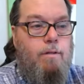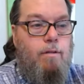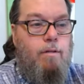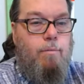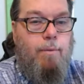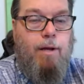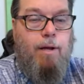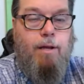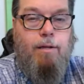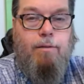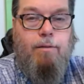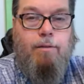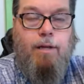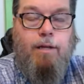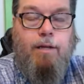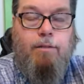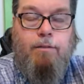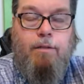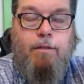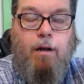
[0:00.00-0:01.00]
to my
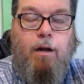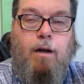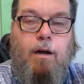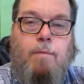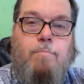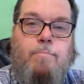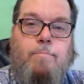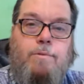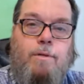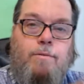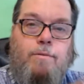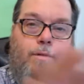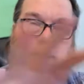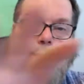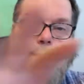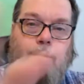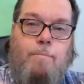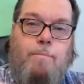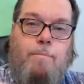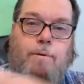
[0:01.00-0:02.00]
desktop, so that
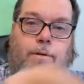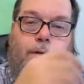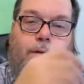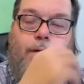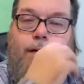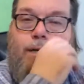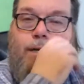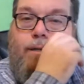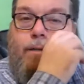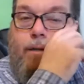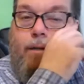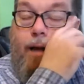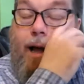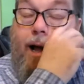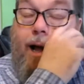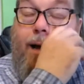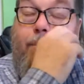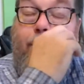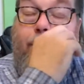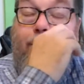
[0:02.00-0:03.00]
I can put it into
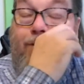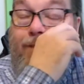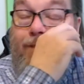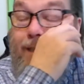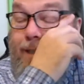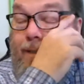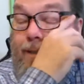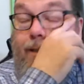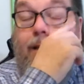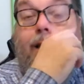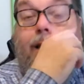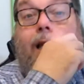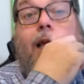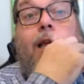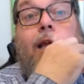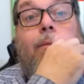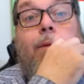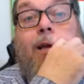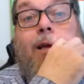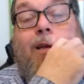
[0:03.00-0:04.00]
iMovie
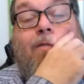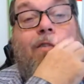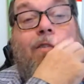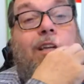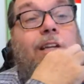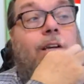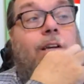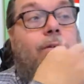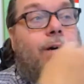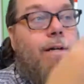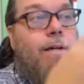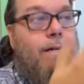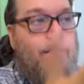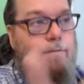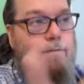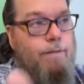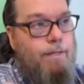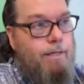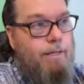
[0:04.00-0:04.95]
and make a video out of it.